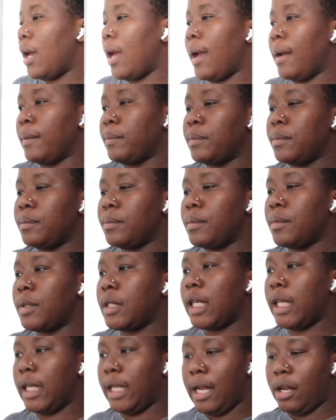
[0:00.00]
I'm
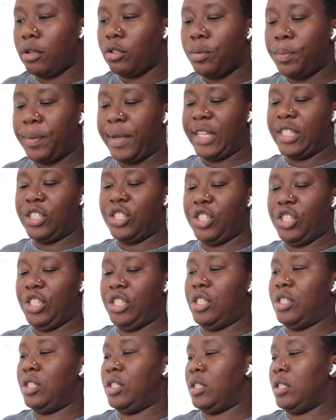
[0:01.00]
taking out the bed
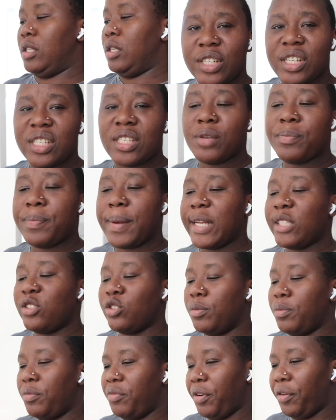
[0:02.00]
sheet, just a
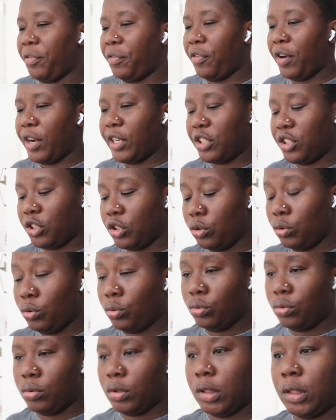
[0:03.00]
bedroom refresh.
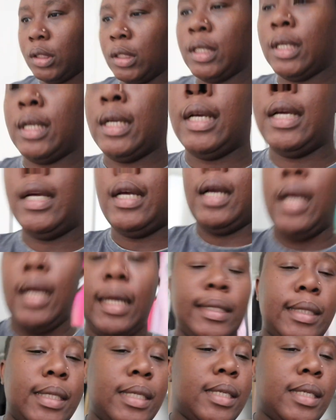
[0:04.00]
Ooh, and